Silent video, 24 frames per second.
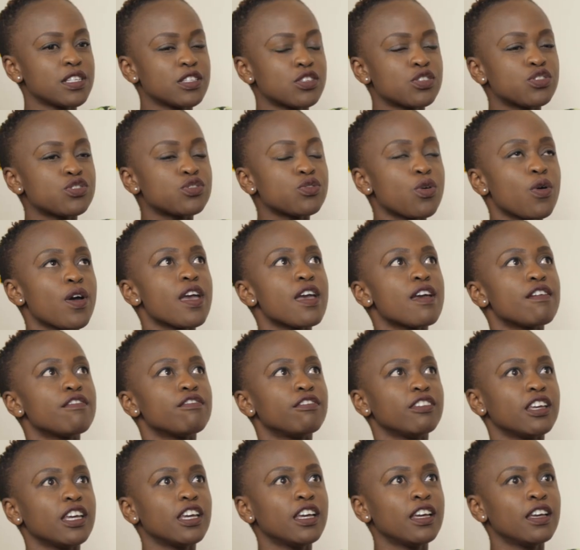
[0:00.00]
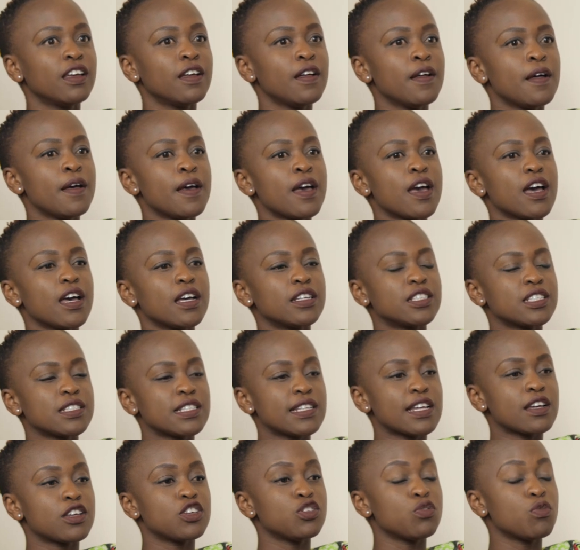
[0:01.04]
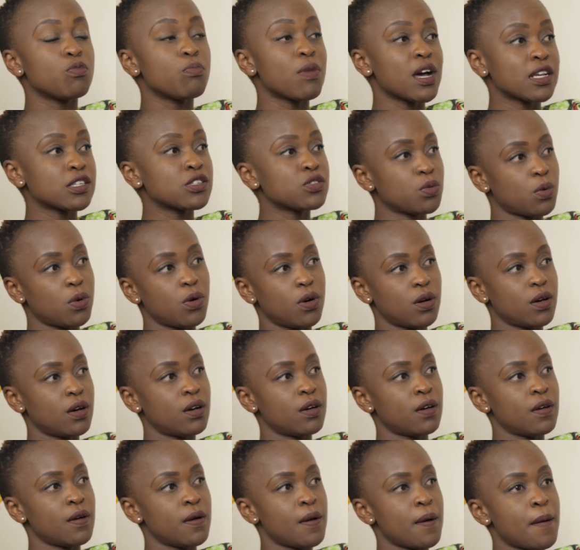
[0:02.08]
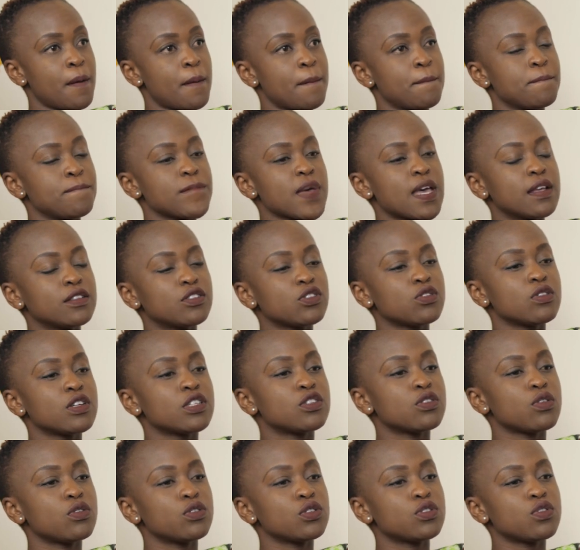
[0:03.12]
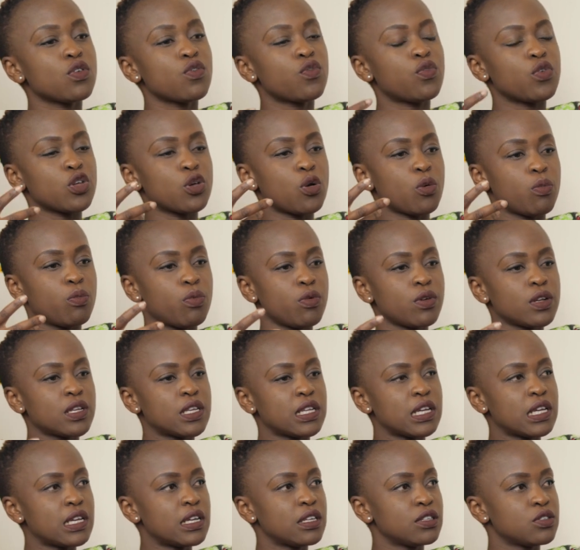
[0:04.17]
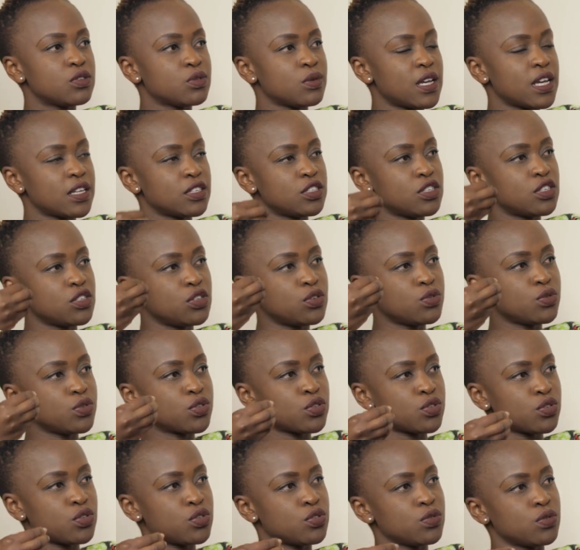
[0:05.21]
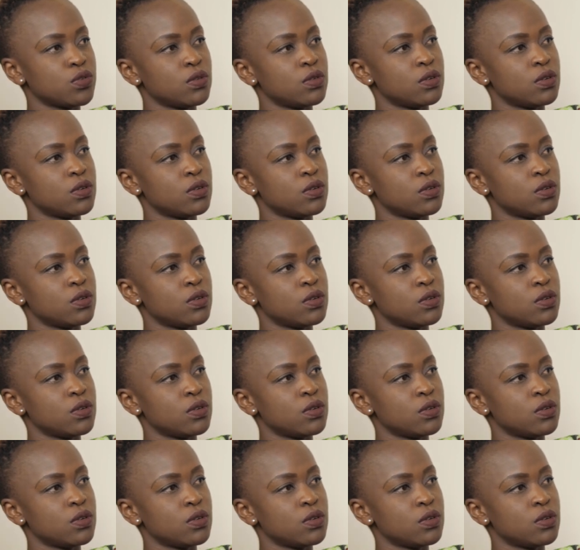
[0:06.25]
is so heavy. And she's like, you must walk. And so it's also for your body to get used to